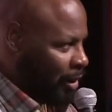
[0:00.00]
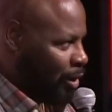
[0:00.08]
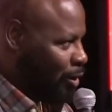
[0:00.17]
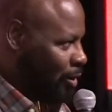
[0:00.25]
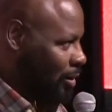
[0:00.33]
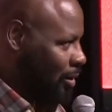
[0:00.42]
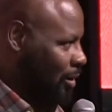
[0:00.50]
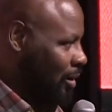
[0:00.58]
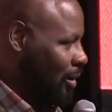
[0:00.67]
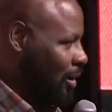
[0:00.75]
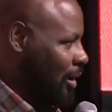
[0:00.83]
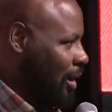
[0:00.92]
long.
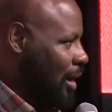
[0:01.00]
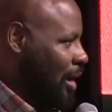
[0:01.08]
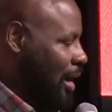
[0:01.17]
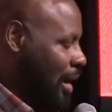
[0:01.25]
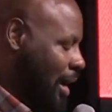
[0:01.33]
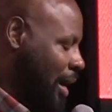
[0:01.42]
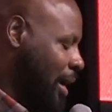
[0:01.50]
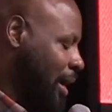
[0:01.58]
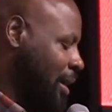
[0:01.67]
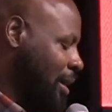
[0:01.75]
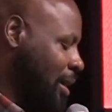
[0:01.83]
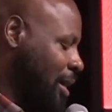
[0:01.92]

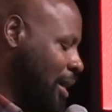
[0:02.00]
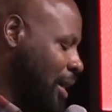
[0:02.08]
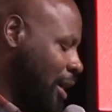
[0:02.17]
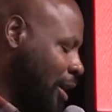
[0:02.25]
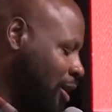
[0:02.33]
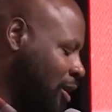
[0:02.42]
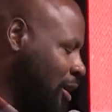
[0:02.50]
And here's